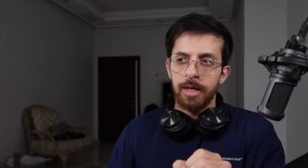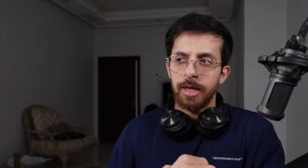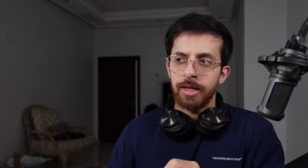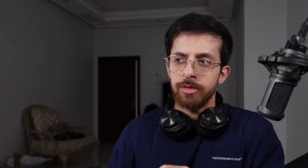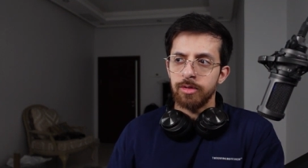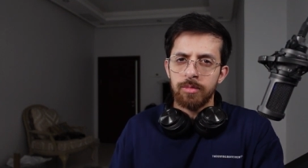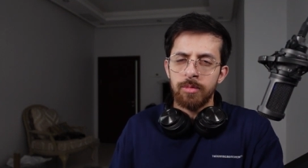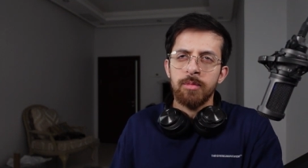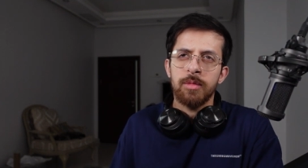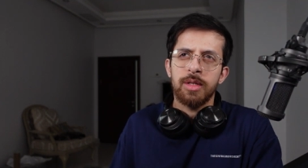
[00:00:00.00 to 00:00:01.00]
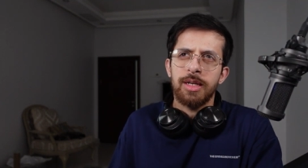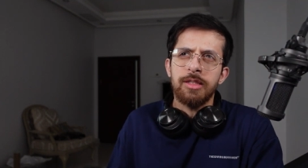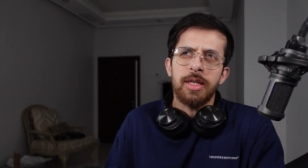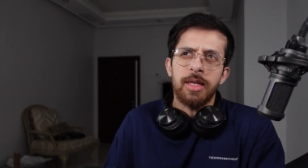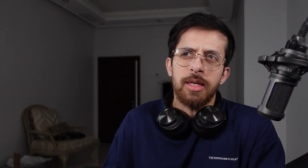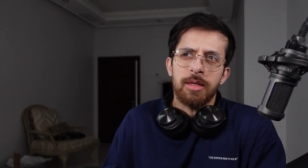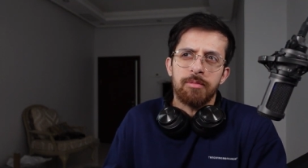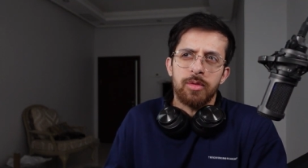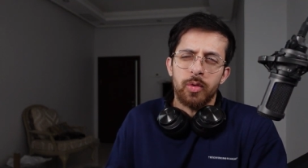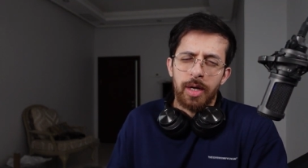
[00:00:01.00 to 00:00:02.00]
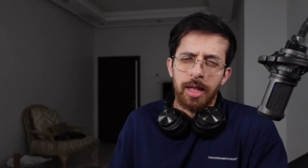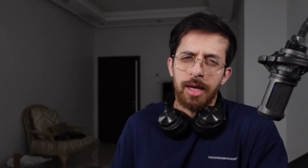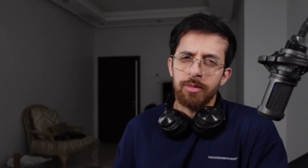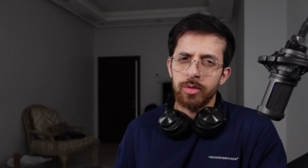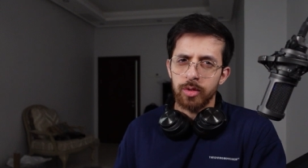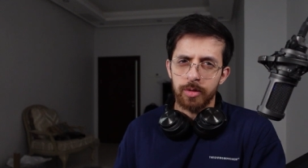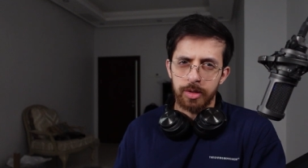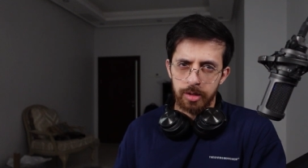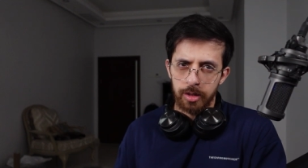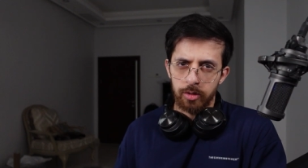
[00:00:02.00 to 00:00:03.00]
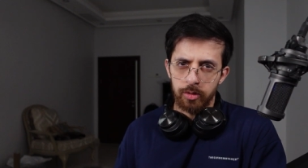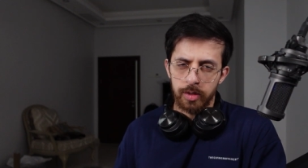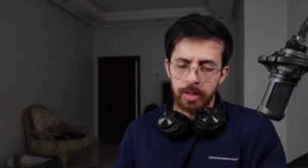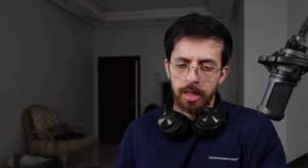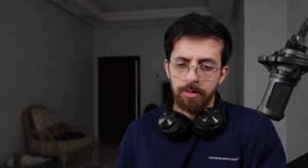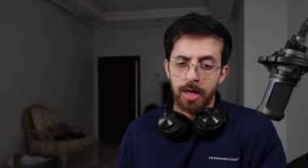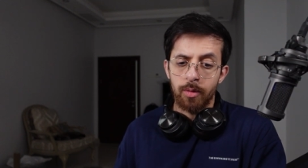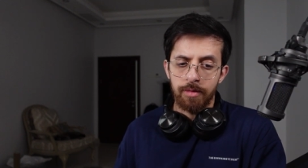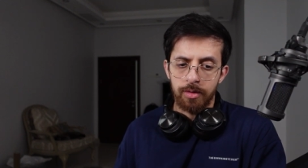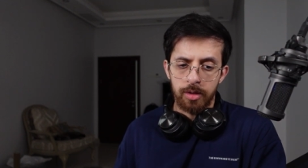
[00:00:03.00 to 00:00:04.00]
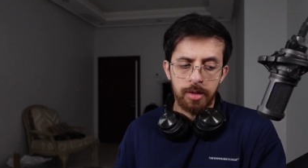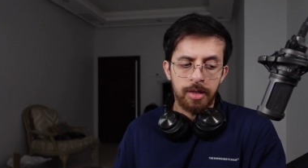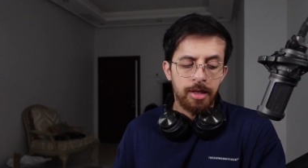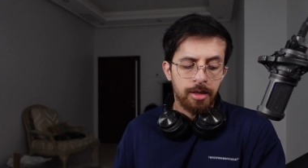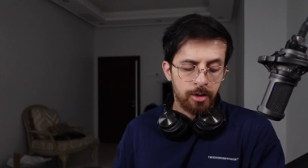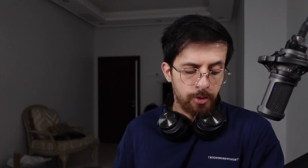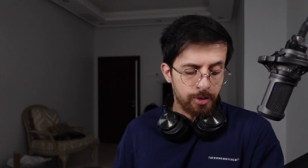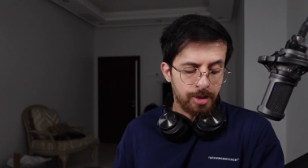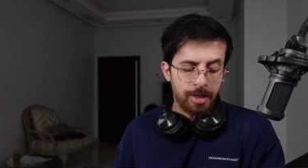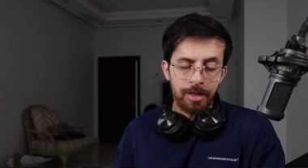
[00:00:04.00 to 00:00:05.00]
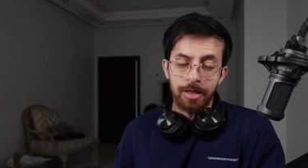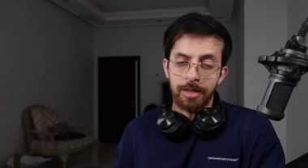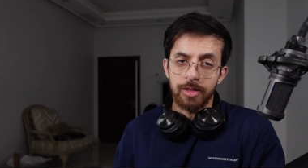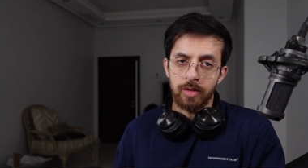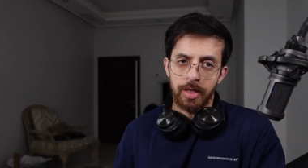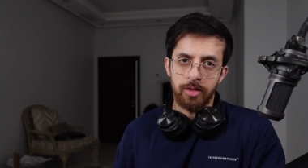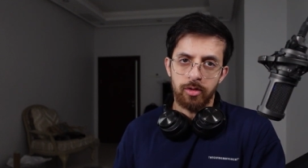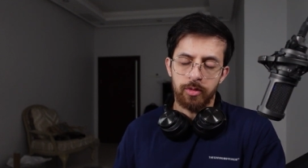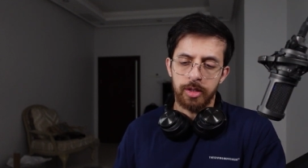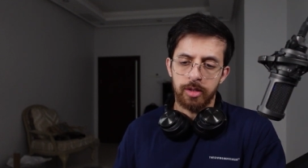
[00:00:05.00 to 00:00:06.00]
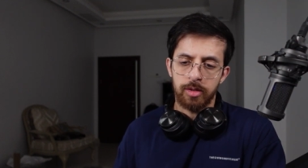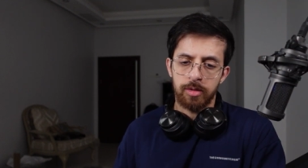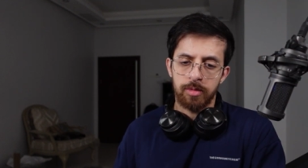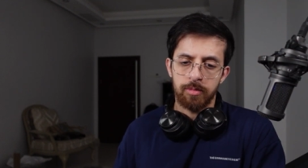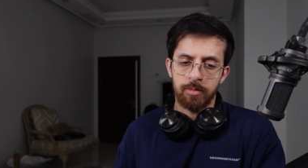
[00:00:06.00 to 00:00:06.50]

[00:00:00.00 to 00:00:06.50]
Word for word: And let's say you're allowed to critique yourself. However, critique is dangerous.